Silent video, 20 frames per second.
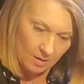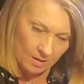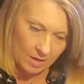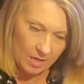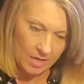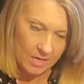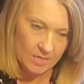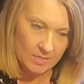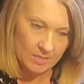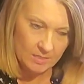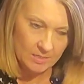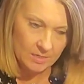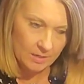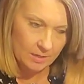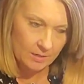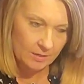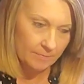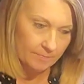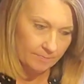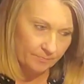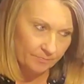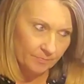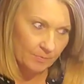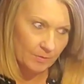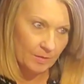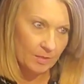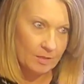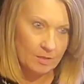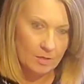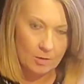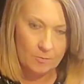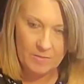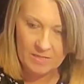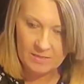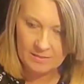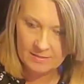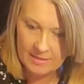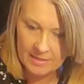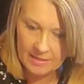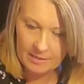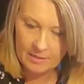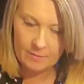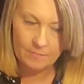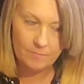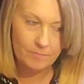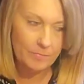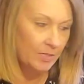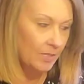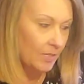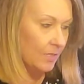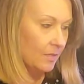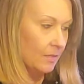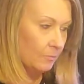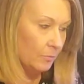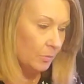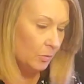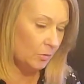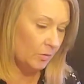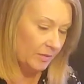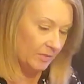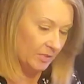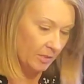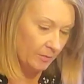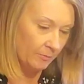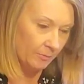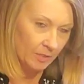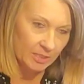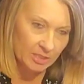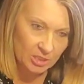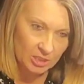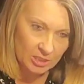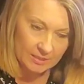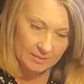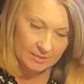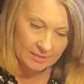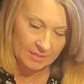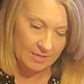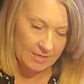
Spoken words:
And I'll mix that up and put it in the bowl after I wash it.